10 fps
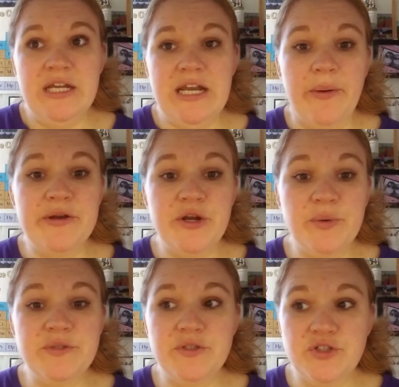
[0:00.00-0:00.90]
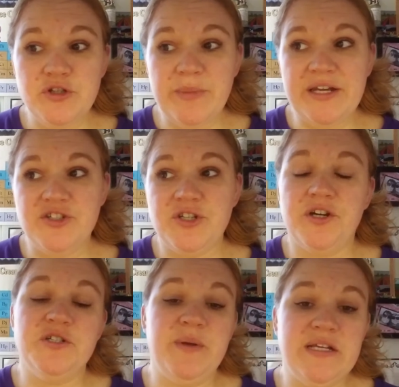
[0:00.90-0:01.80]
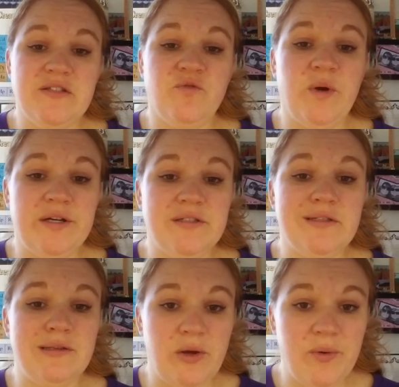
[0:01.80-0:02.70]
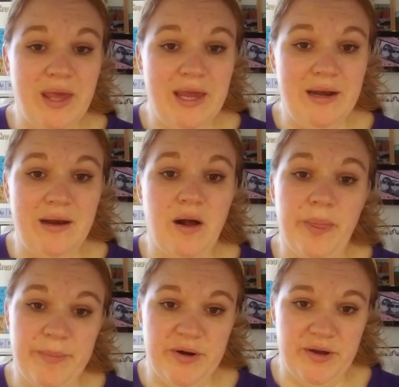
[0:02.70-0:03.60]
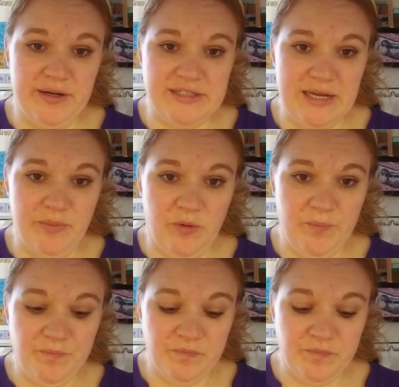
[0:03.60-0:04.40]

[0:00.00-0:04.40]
Now I know it's a 2- charge because of where it's located on the periodic table.